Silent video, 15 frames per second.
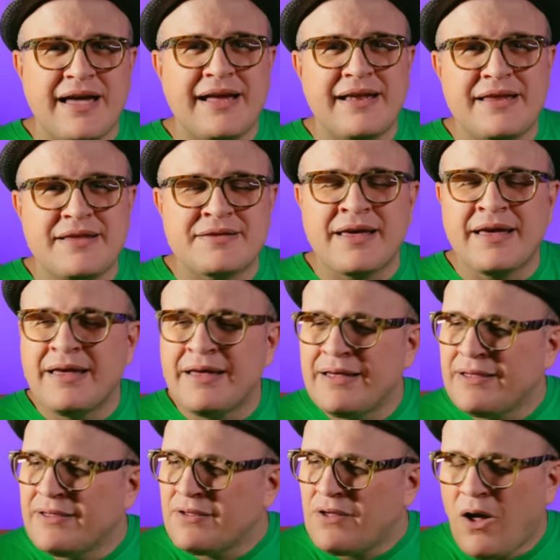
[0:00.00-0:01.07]
nineties,
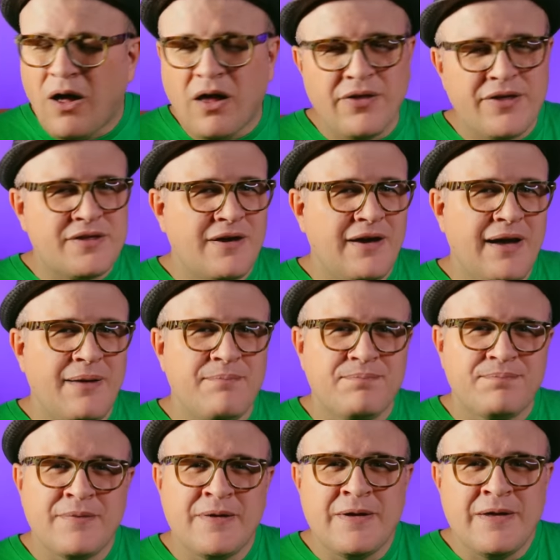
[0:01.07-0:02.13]
all the time.
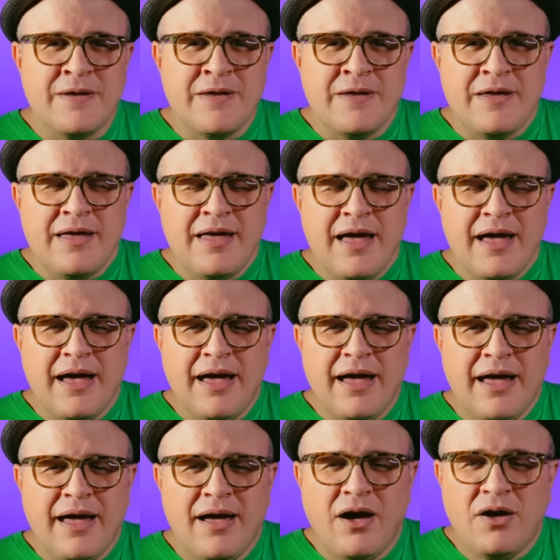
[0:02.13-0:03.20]

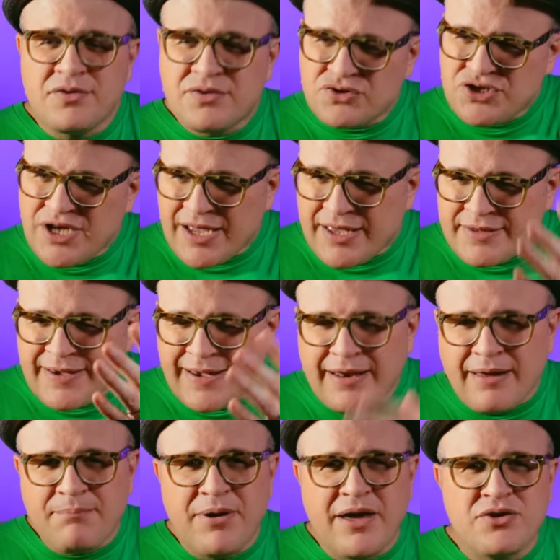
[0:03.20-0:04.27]
Uh, also check us out
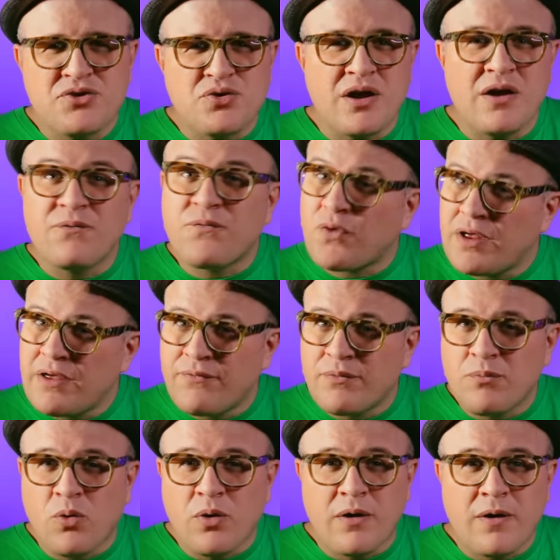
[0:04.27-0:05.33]
on Patreon for
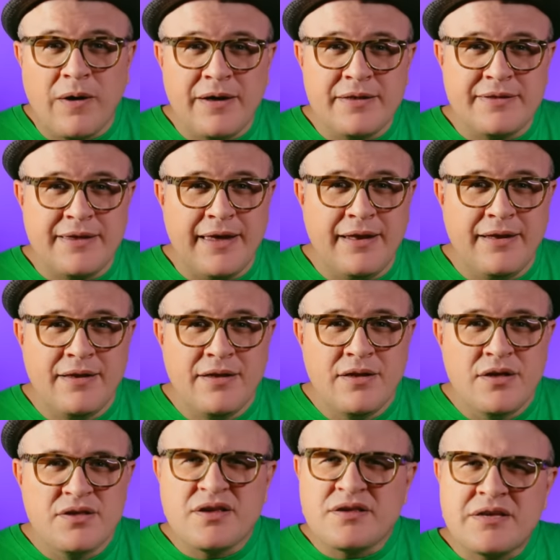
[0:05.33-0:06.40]
even more content.
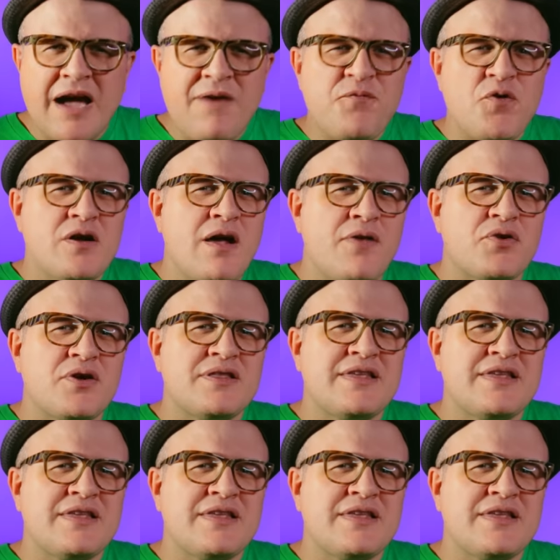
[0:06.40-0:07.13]
So it's time for another